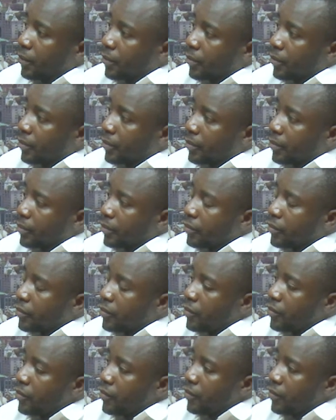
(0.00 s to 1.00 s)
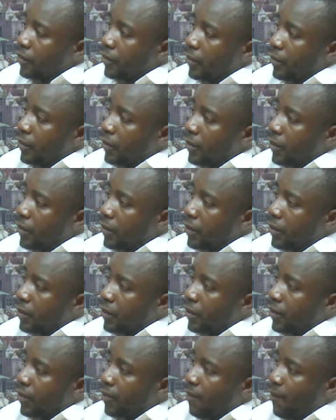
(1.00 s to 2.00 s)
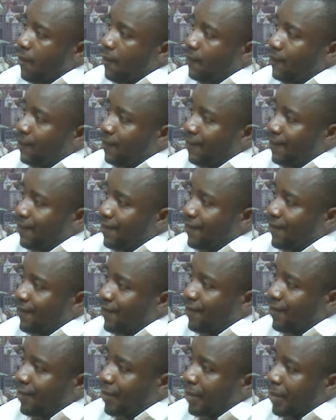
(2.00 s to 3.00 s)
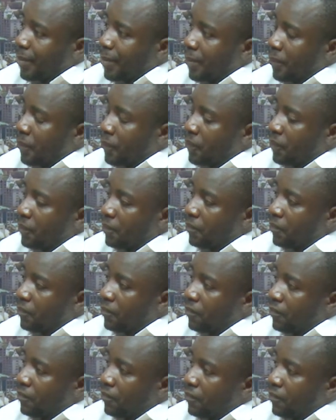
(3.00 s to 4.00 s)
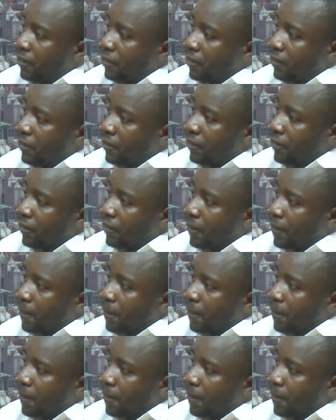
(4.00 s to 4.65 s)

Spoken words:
No words are spoken by the person on screen.